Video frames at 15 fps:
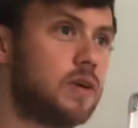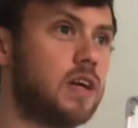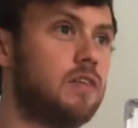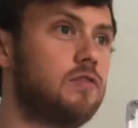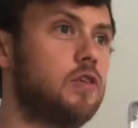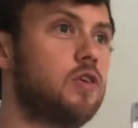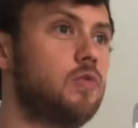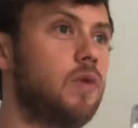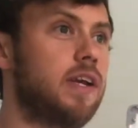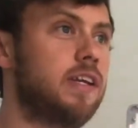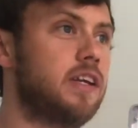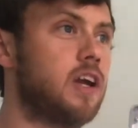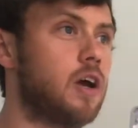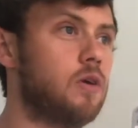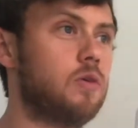a route where you
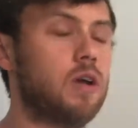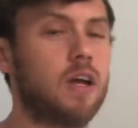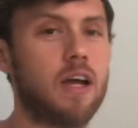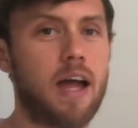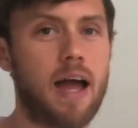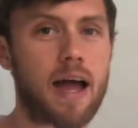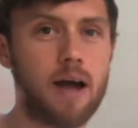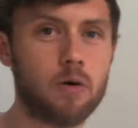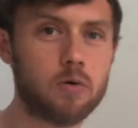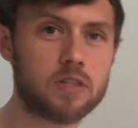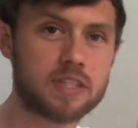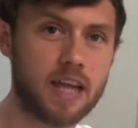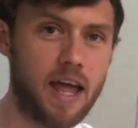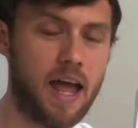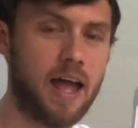go out
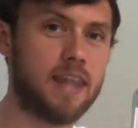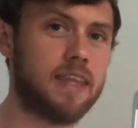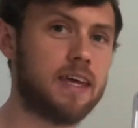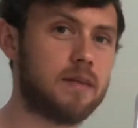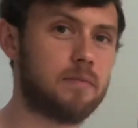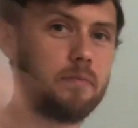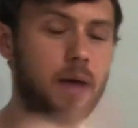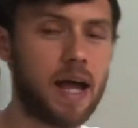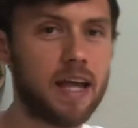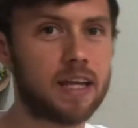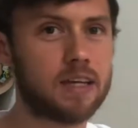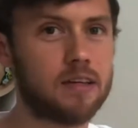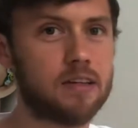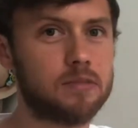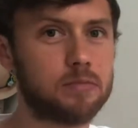and then
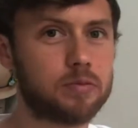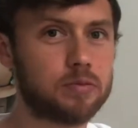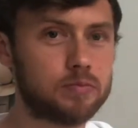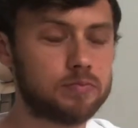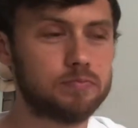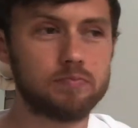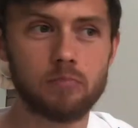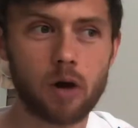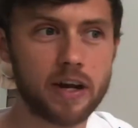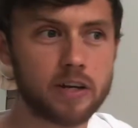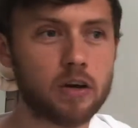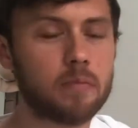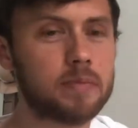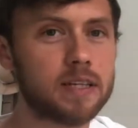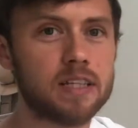back might
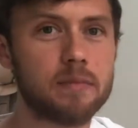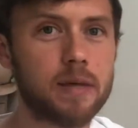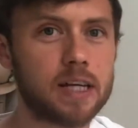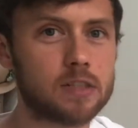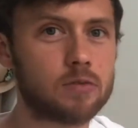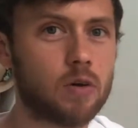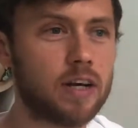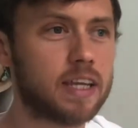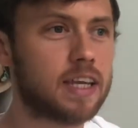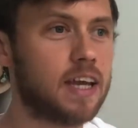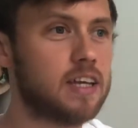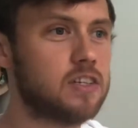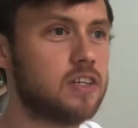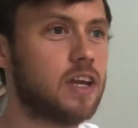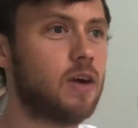not be the best one in
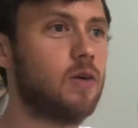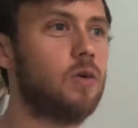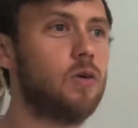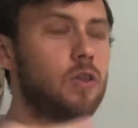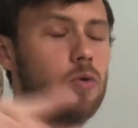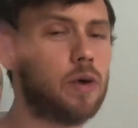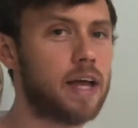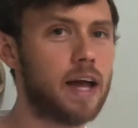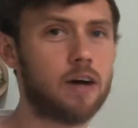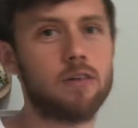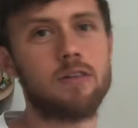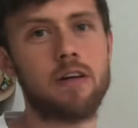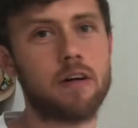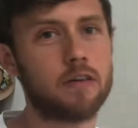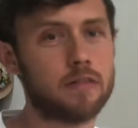case you get all the way
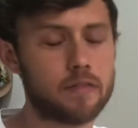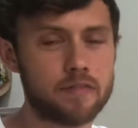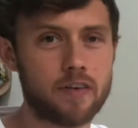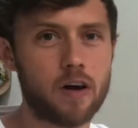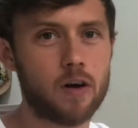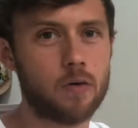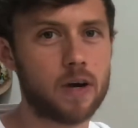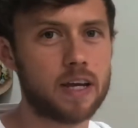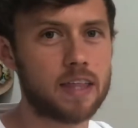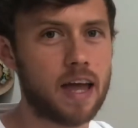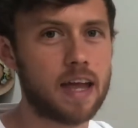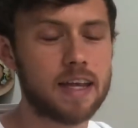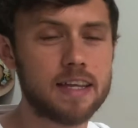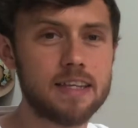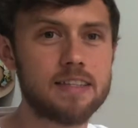out, however far away
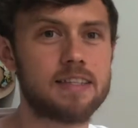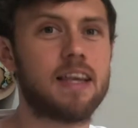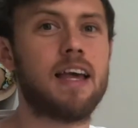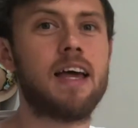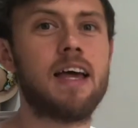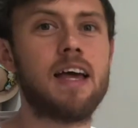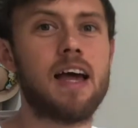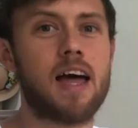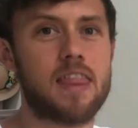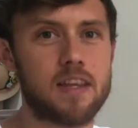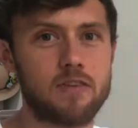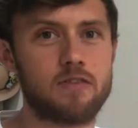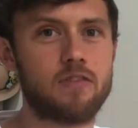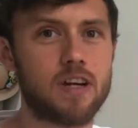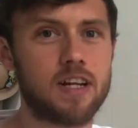that is, and then
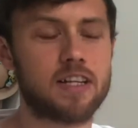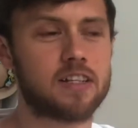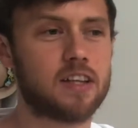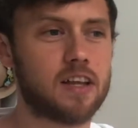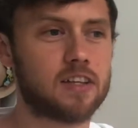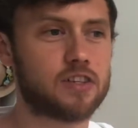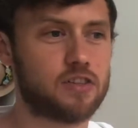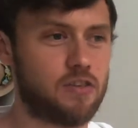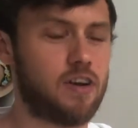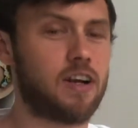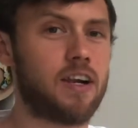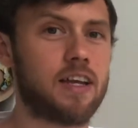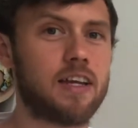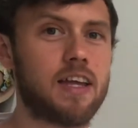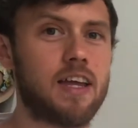you really start
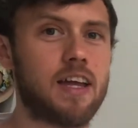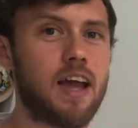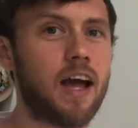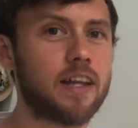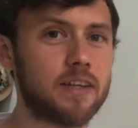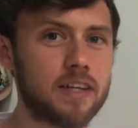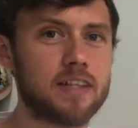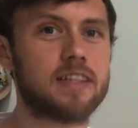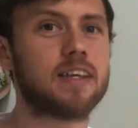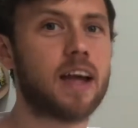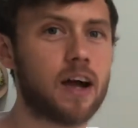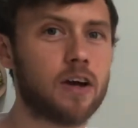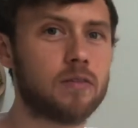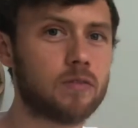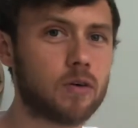struggling and you need to get
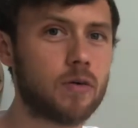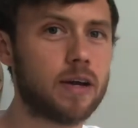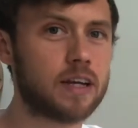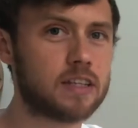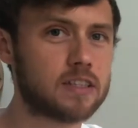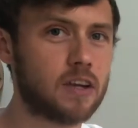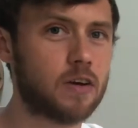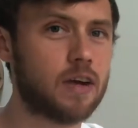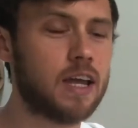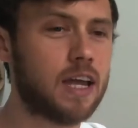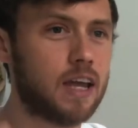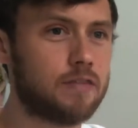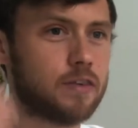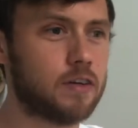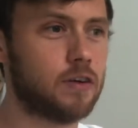home quick. So
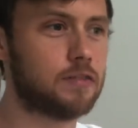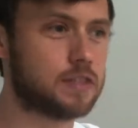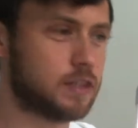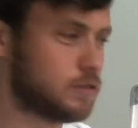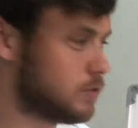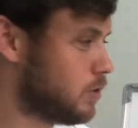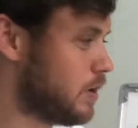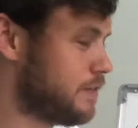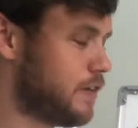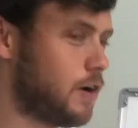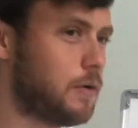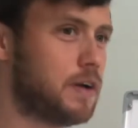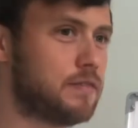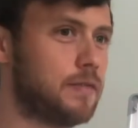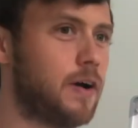if you're obviously quite far
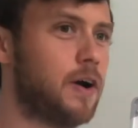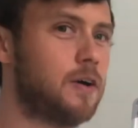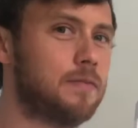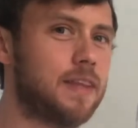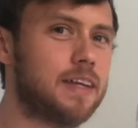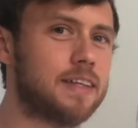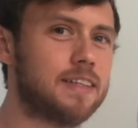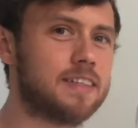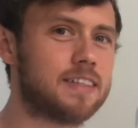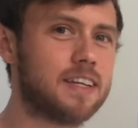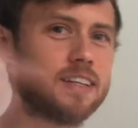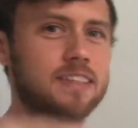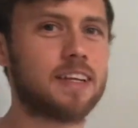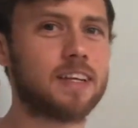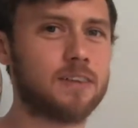away from home, then it's going
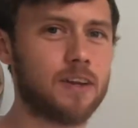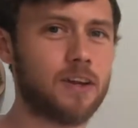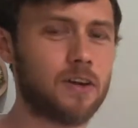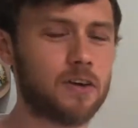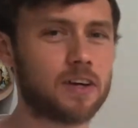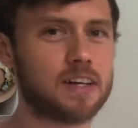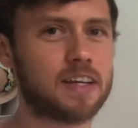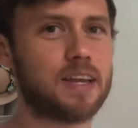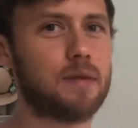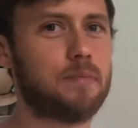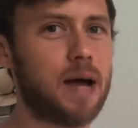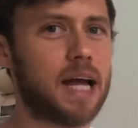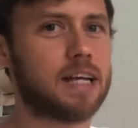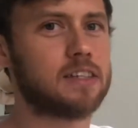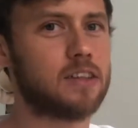to take you a lot longer to get
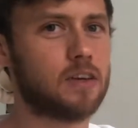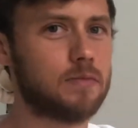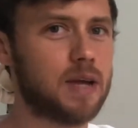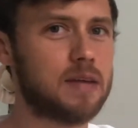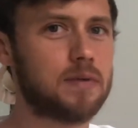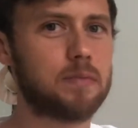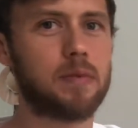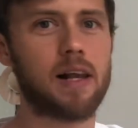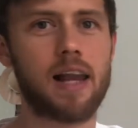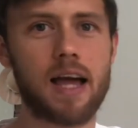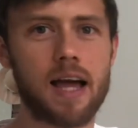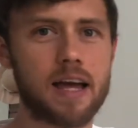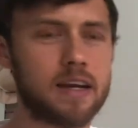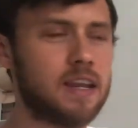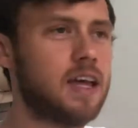back. So maybe
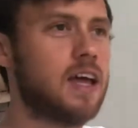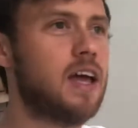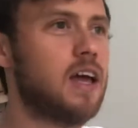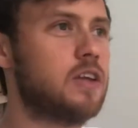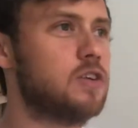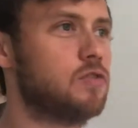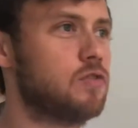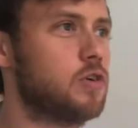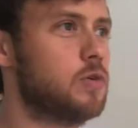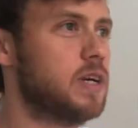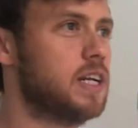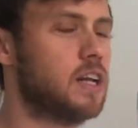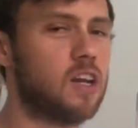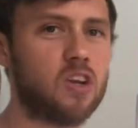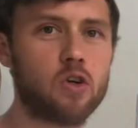plan your route in
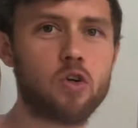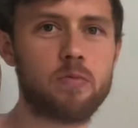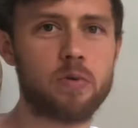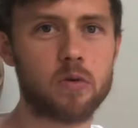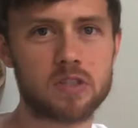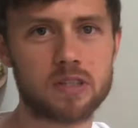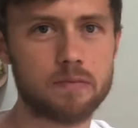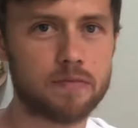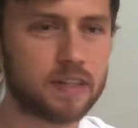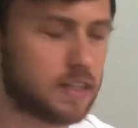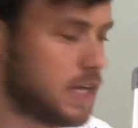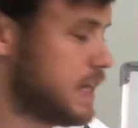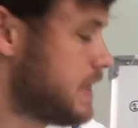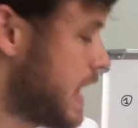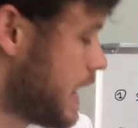a loop or something
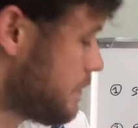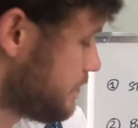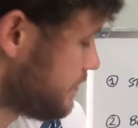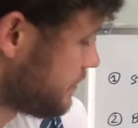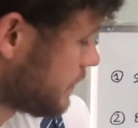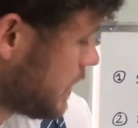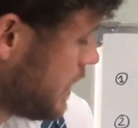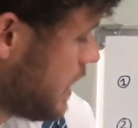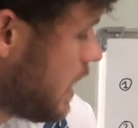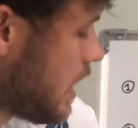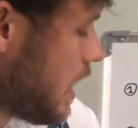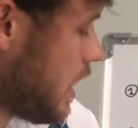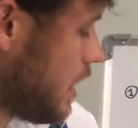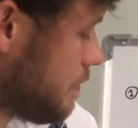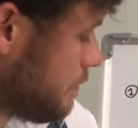like that.
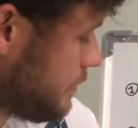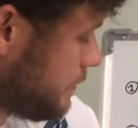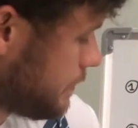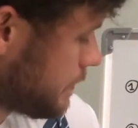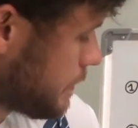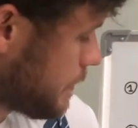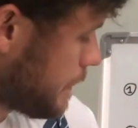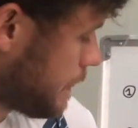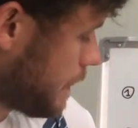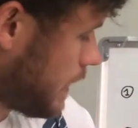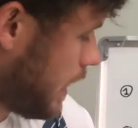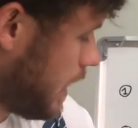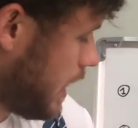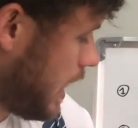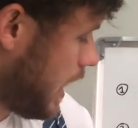
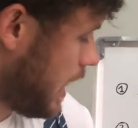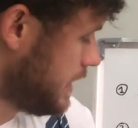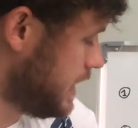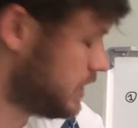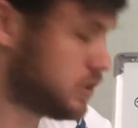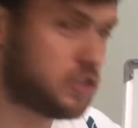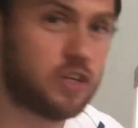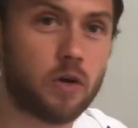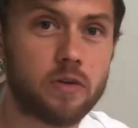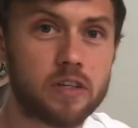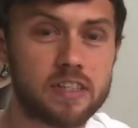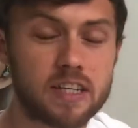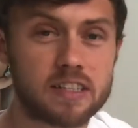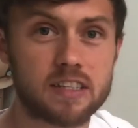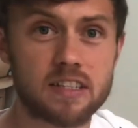And yeah, just know your
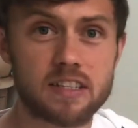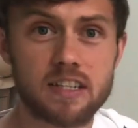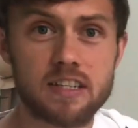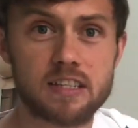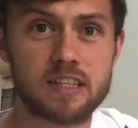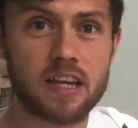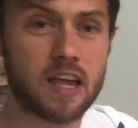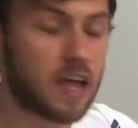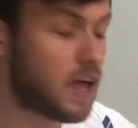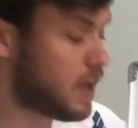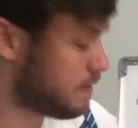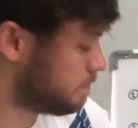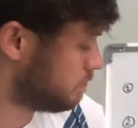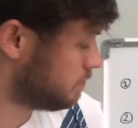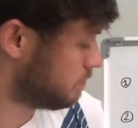distances.
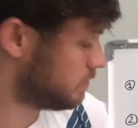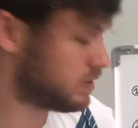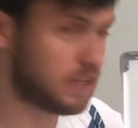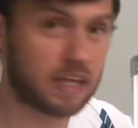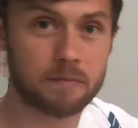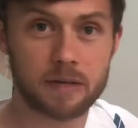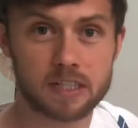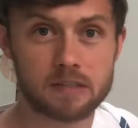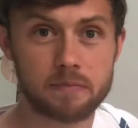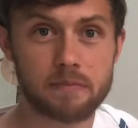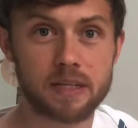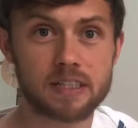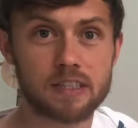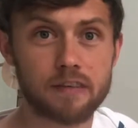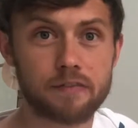That makes a
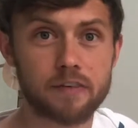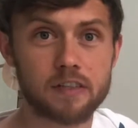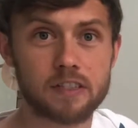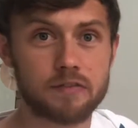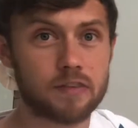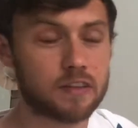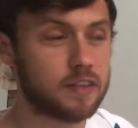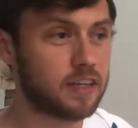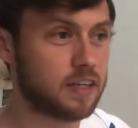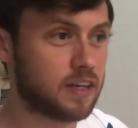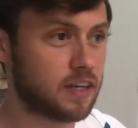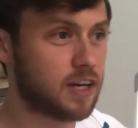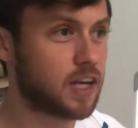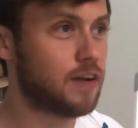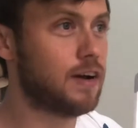big difference. If you think you're going
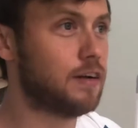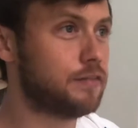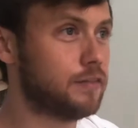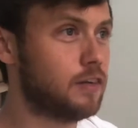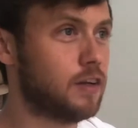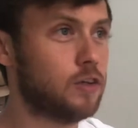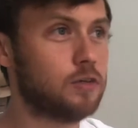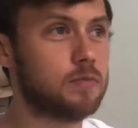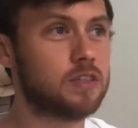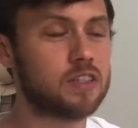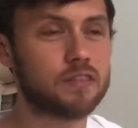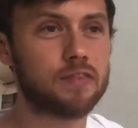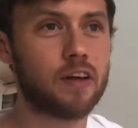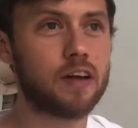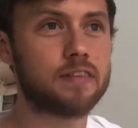to go out for a loop which is
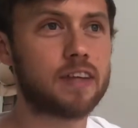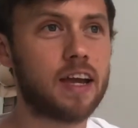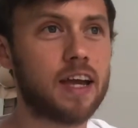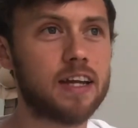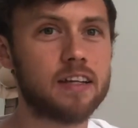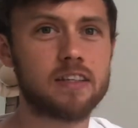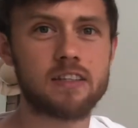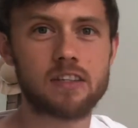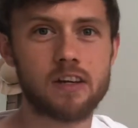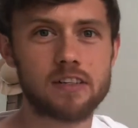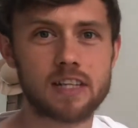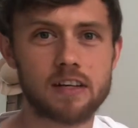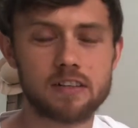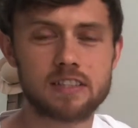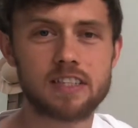5k and it turns
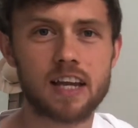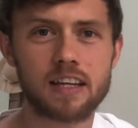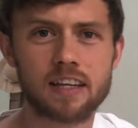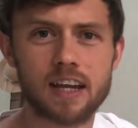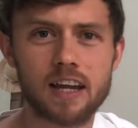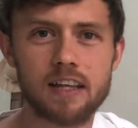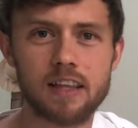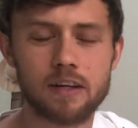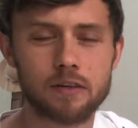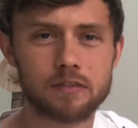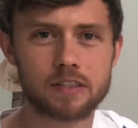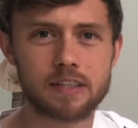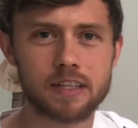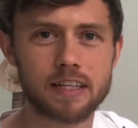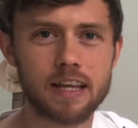out it's 10k, then
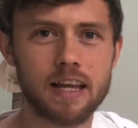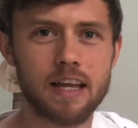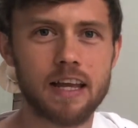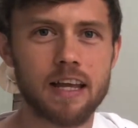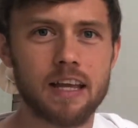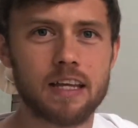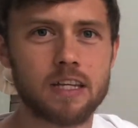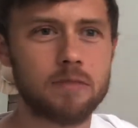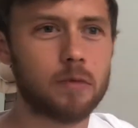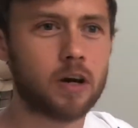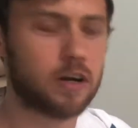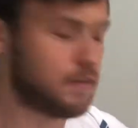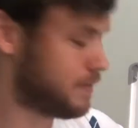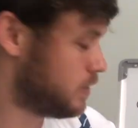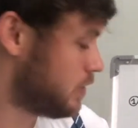obviously you might
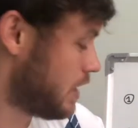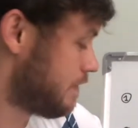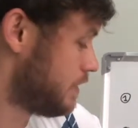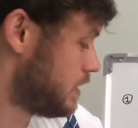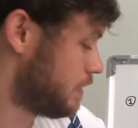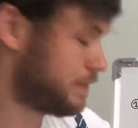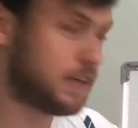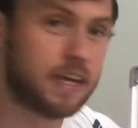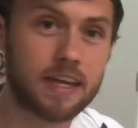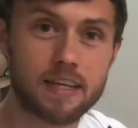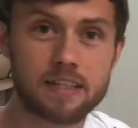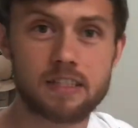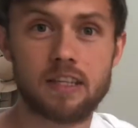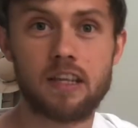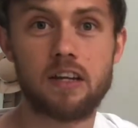not have enough
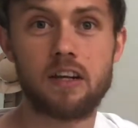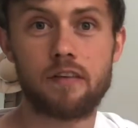kit and enough